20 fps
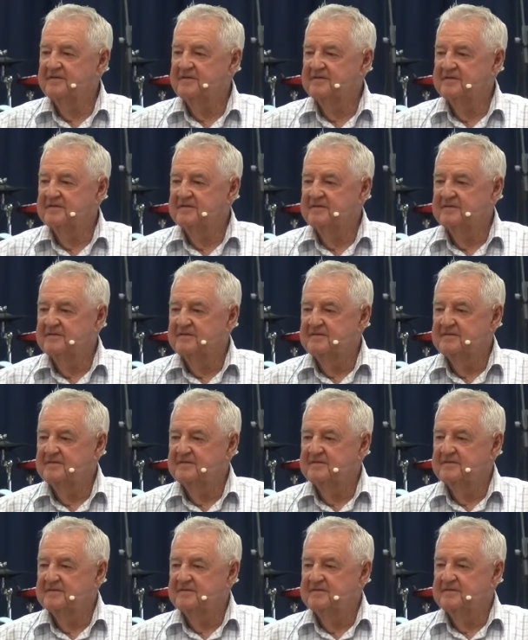
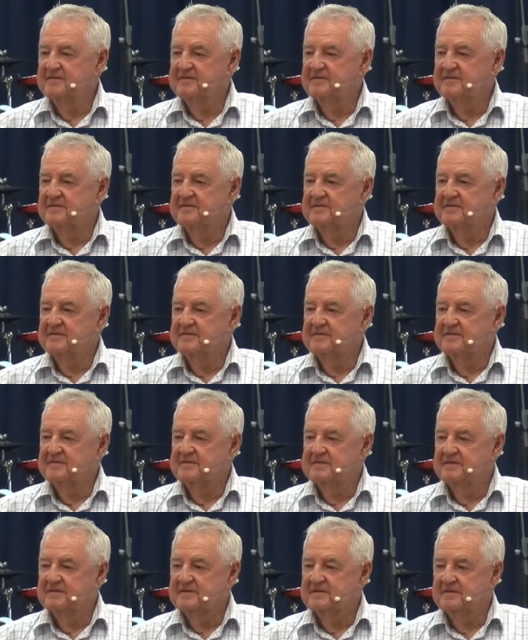
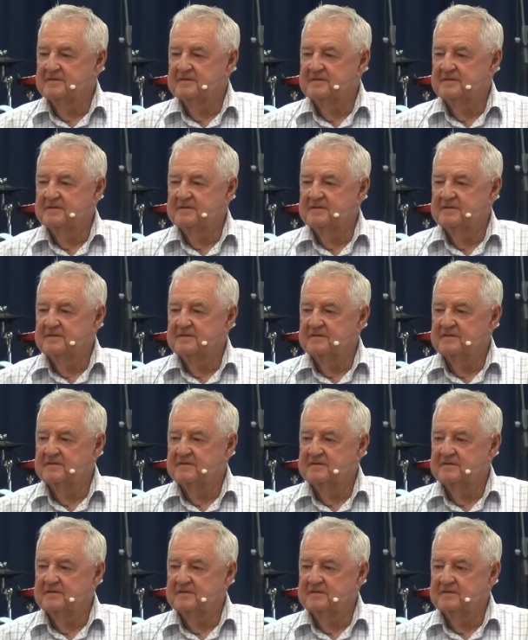
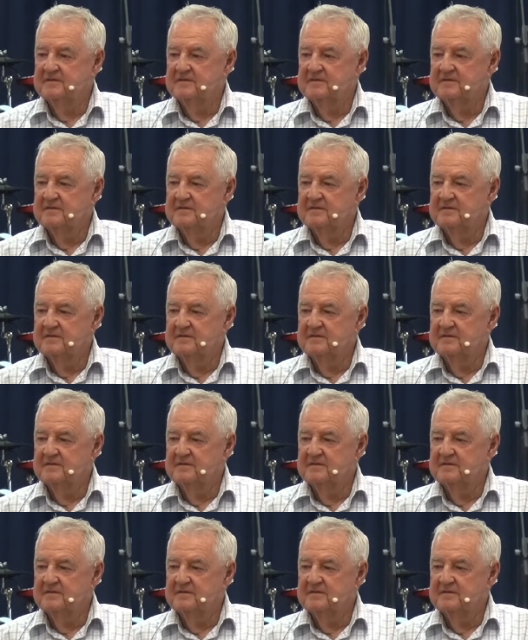(no one is talking)